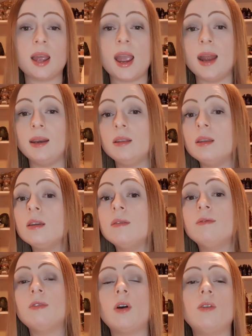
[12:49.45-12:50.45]
anything
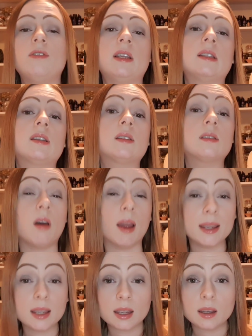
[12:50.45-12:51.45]
involving
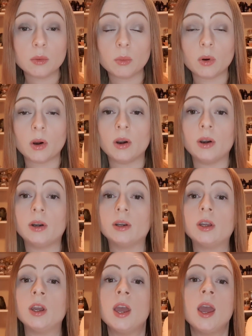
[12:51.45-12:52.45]
psychic
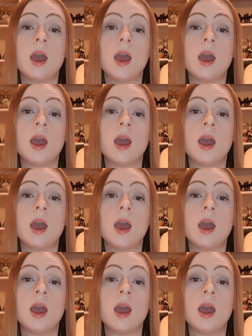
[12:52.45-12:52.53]
work,